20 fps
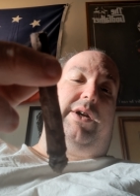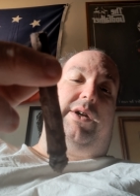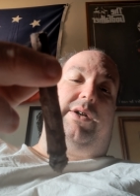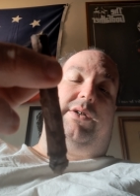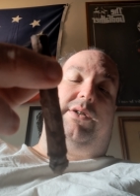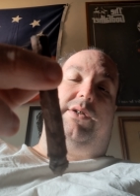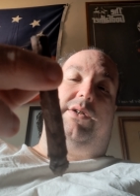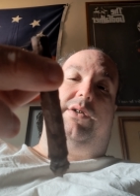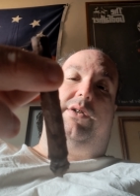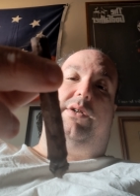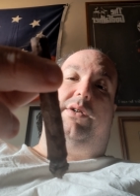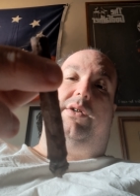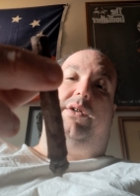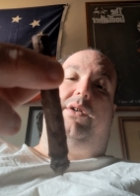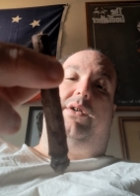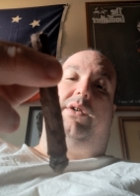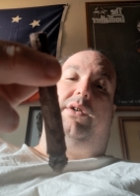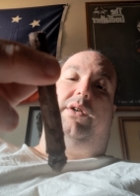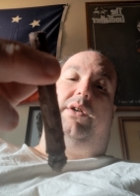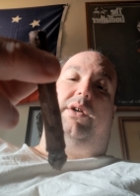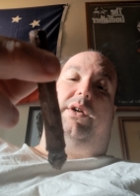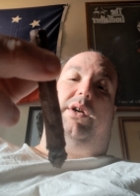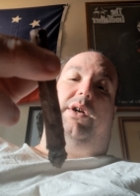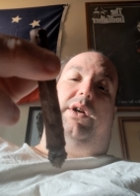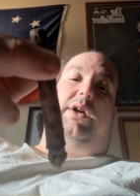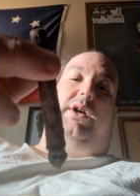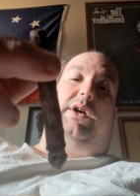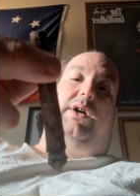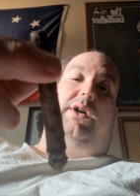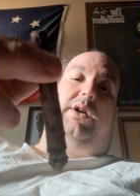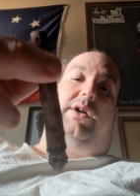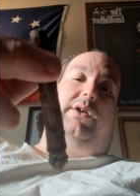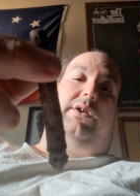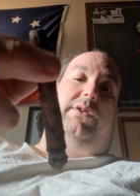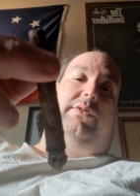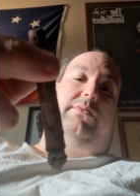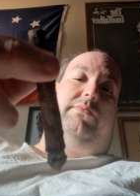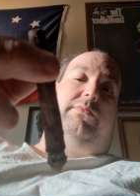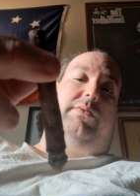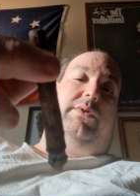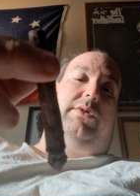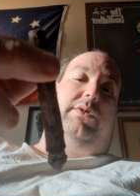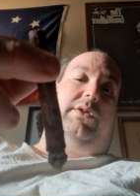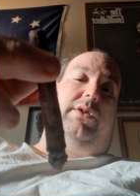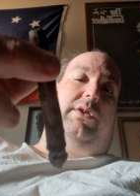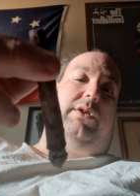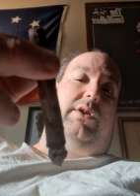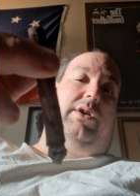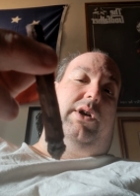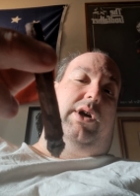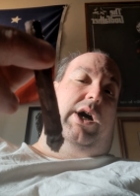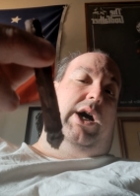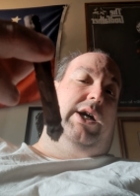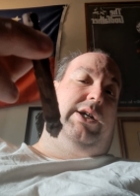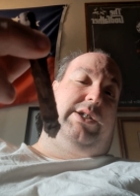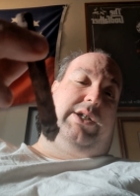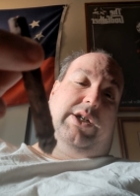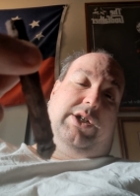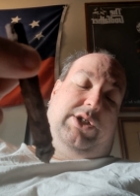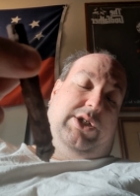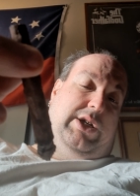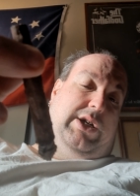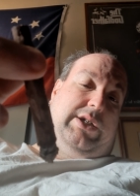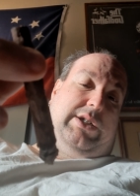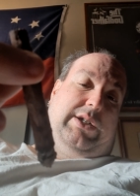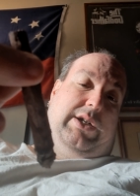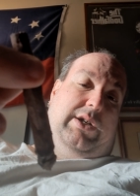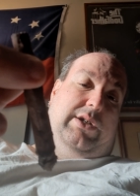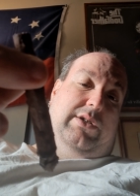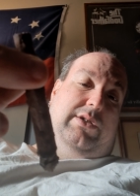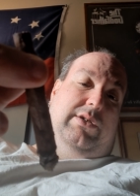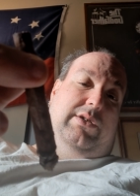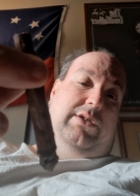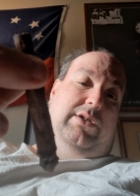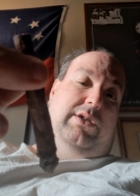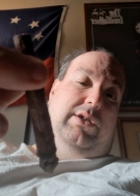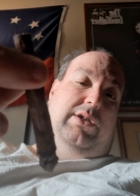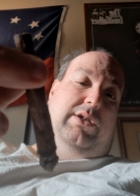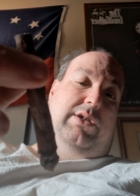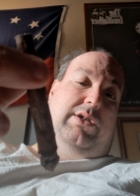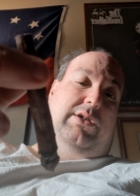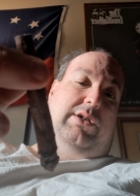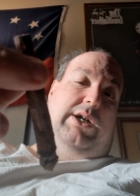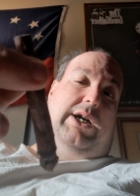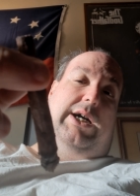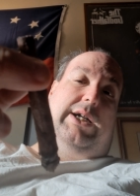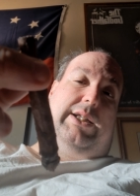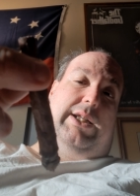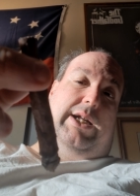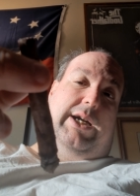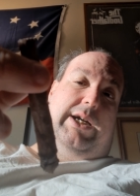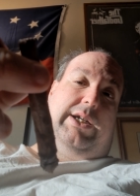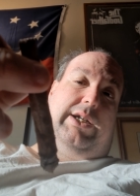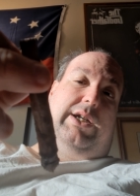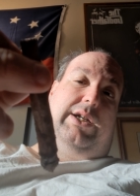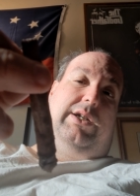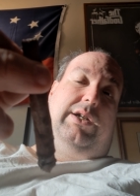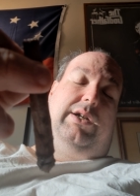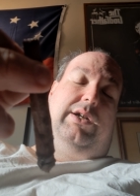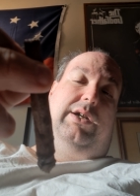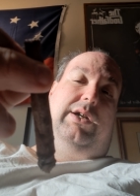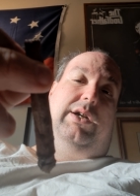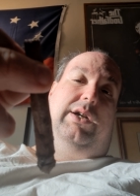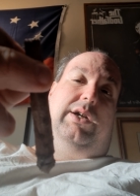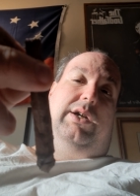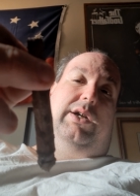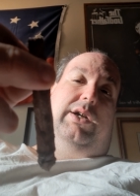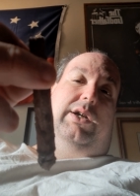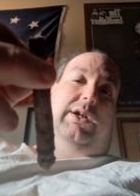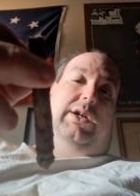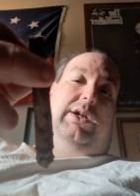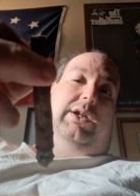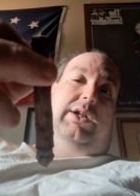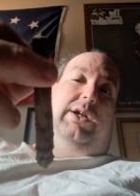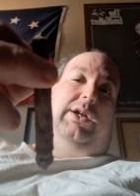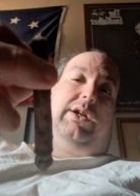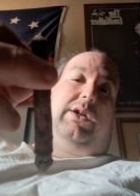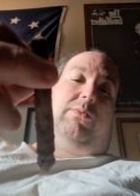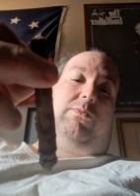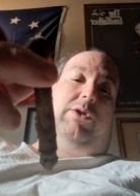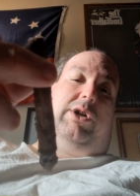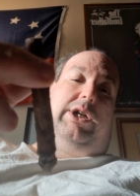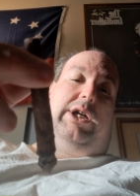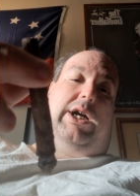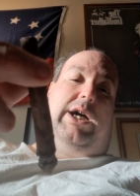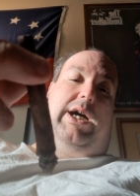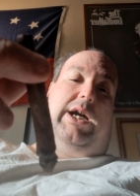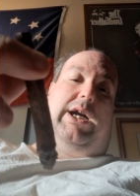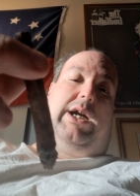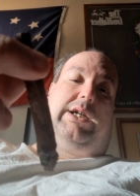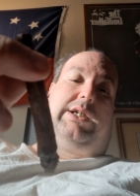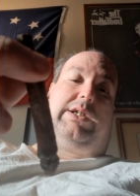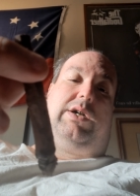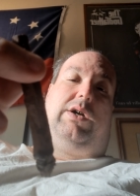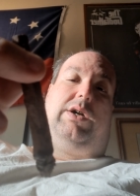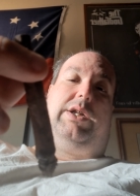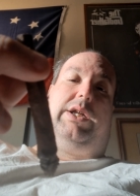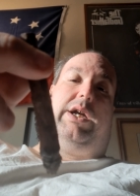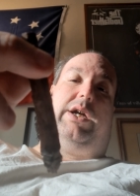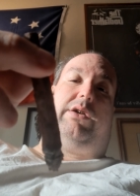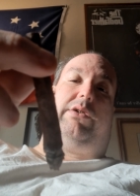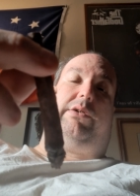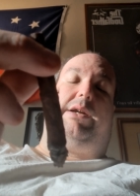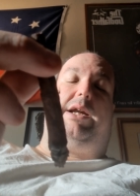there, um, I suggest it. You know, I liked it. Now, the one guy I saw the other